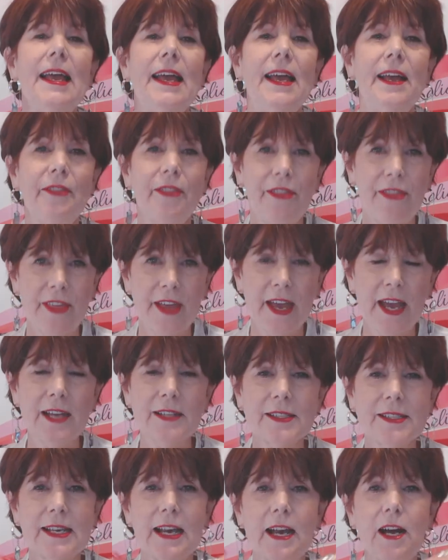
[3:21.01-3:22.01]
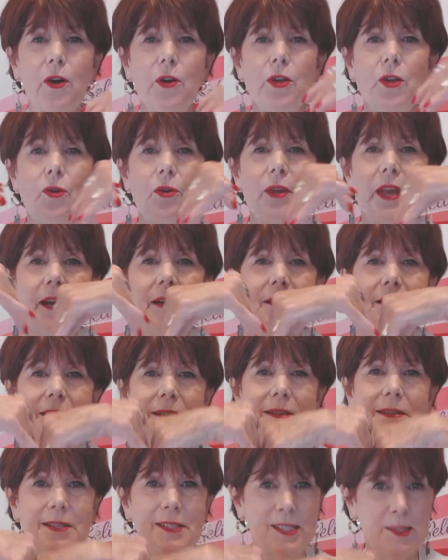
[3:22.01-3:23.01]
And that's how you get
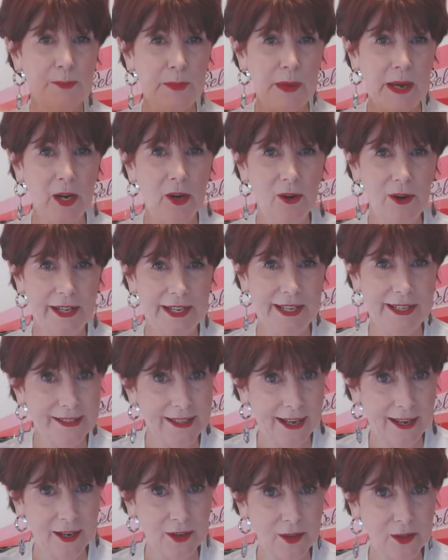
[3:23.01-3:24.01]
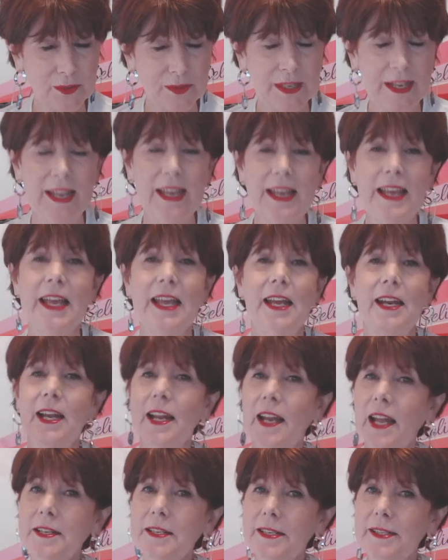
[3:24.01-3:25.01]
spiraling down. And I
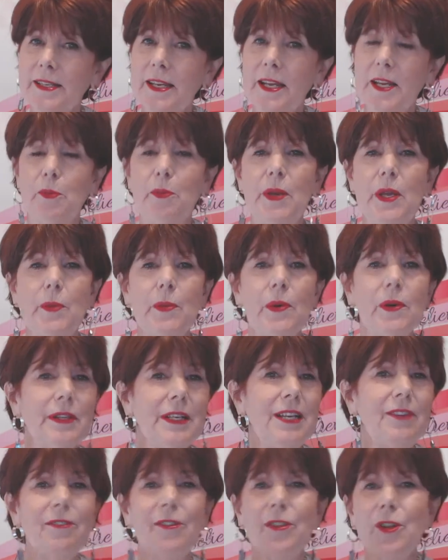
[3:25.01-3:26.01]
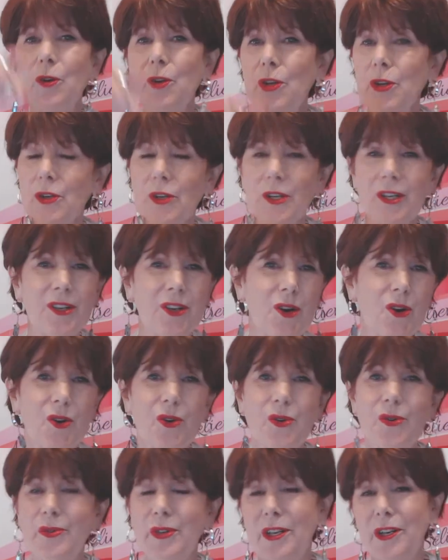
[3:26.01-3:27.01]
like to say to people, even though you're going to
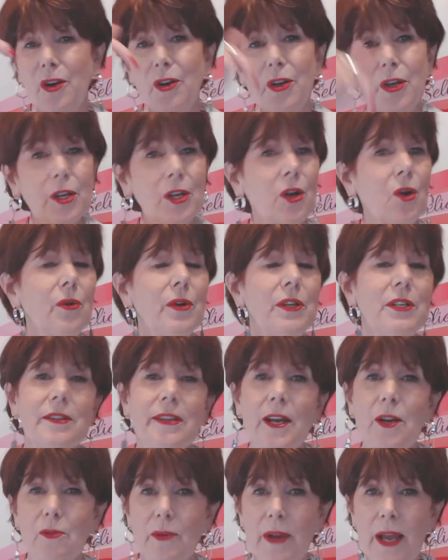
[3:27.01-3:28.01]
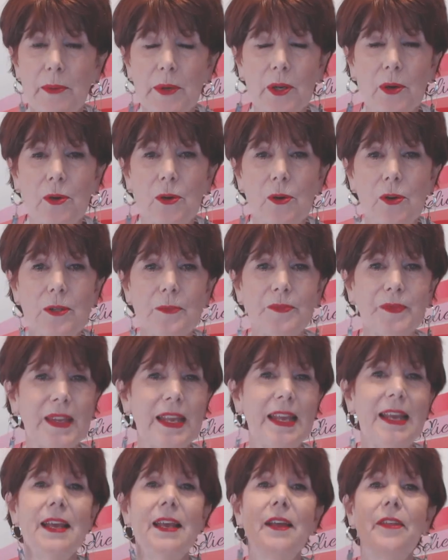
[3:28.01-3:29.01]
go, you know, you're going to go into that rabbit hole,
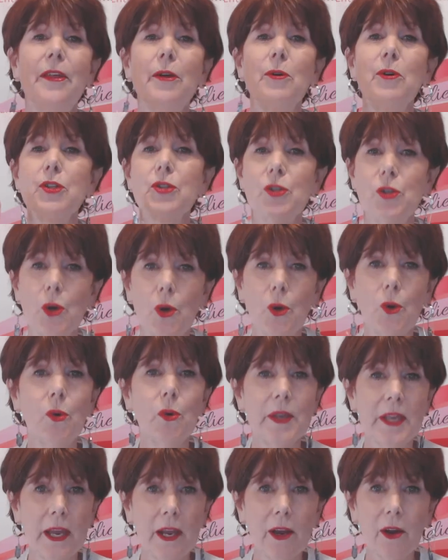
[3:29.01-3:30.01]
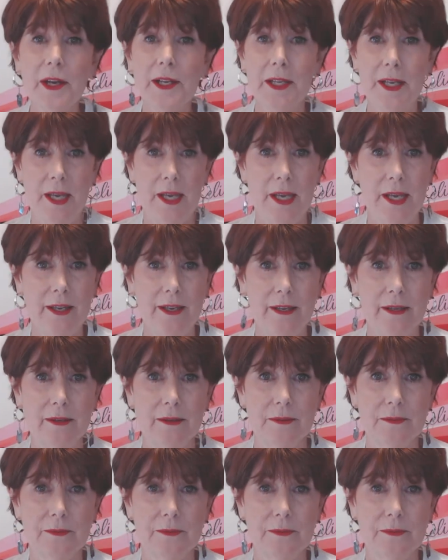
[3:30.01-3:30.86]
there is no carrot cake.